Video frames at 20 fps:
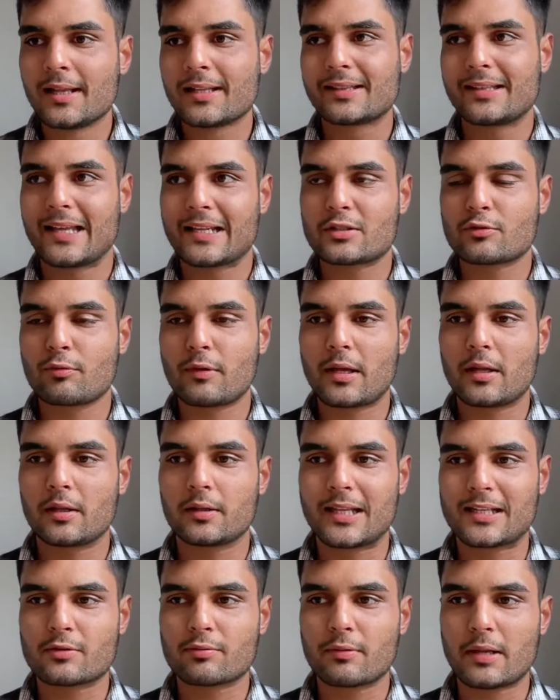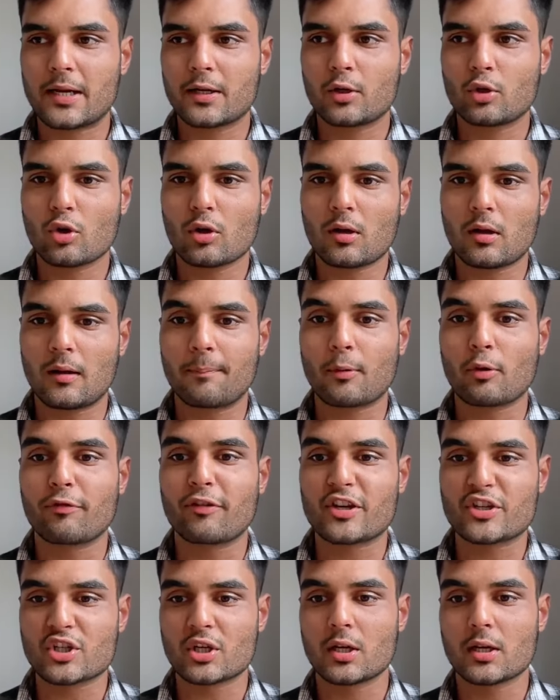that's when I took a
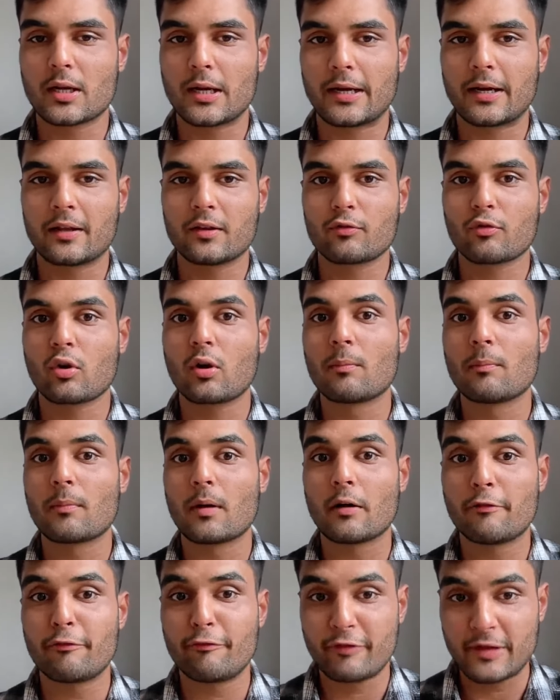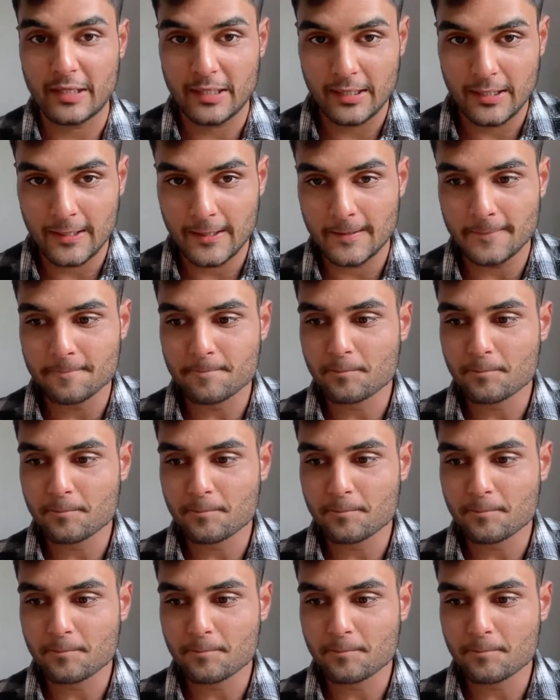professional guidance from a very